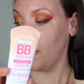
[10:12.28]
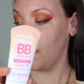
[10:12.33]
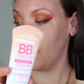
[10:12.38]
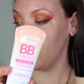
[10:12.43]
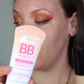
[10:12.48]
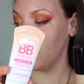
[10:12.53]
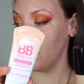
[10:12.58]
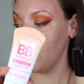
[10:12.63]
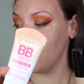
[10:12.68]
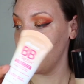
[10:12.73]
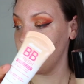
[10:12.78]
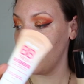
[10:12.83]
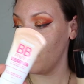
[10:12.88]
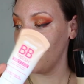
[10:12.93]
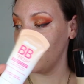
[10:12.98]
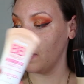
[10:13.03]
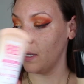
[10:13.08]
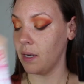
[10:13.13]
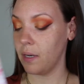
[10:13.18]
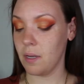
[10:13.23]
and the
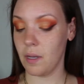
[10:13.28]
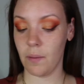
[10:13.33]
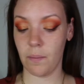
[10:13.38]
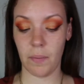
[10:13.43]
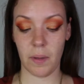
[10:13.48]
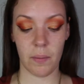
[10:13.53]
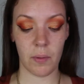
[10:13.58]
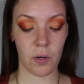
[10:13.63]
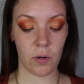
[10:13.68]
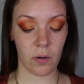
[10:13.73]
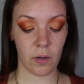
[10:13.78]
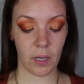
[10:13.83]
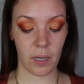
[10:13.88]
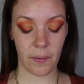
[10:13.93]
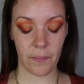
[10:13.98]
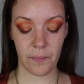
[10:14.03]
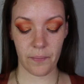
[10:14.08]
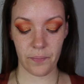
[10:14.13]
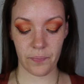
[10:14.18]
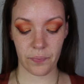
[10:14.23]
Maybelline BB
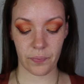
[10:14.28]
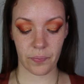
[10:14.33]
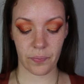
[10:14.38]
Cream